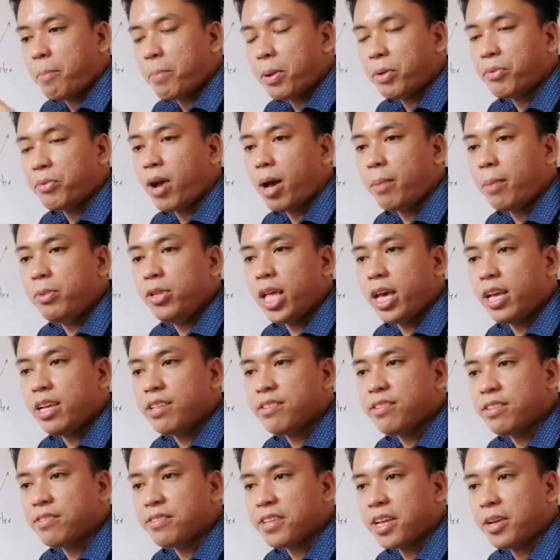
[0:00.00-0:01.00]
a
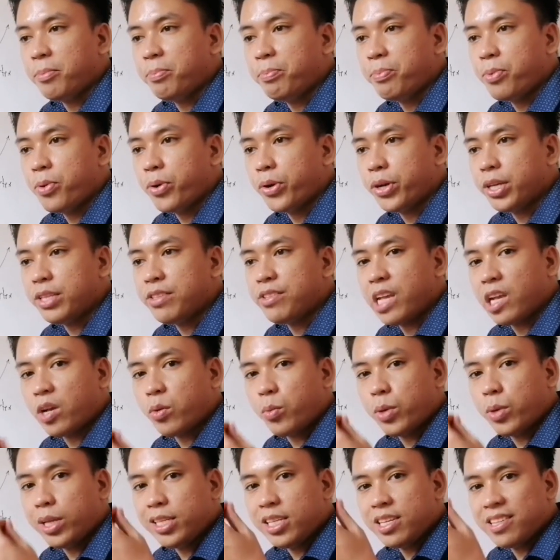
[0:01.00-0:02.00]
parabola is a set of
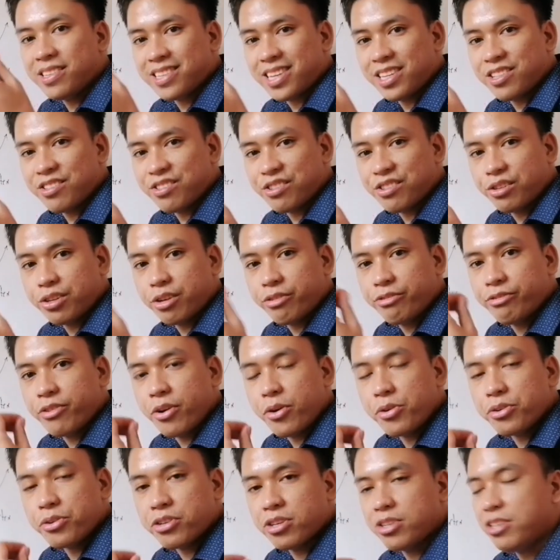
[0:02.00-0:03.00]
points equidistant to the
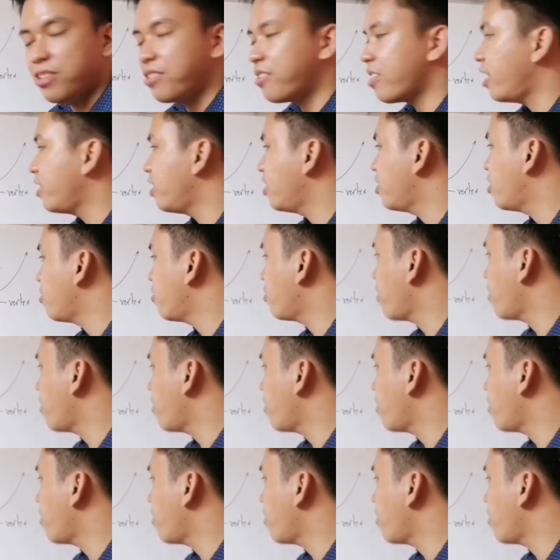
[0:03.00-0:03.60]
focus and